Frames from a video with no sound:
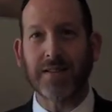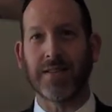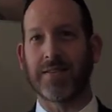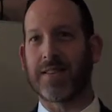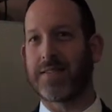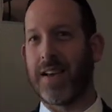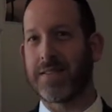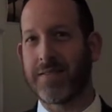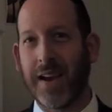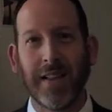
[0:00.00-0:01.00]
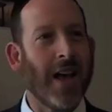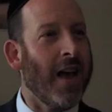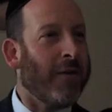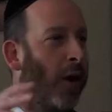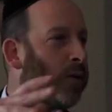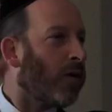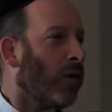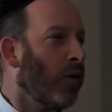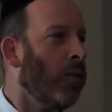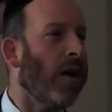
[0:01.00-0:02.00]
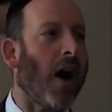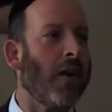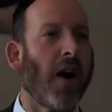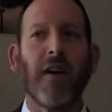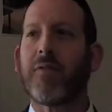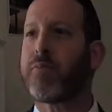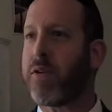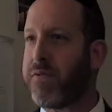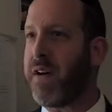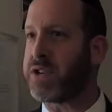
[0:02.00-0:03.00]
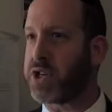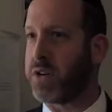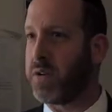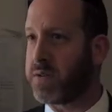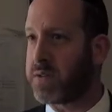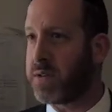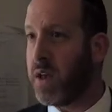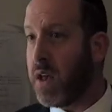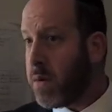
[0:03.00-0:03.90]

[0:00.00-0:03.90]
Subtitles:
additional success, right? Filled with a room of professionals.